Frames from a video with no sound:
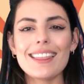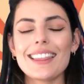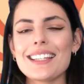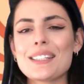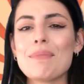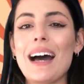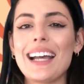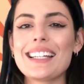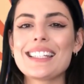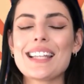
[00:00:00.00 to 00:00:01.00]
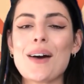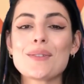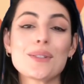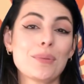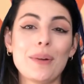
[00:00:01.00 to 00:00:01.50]
This might
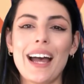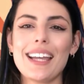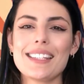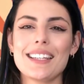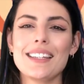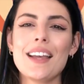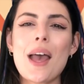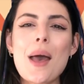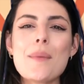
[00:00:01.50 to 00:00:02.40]
sound surprising,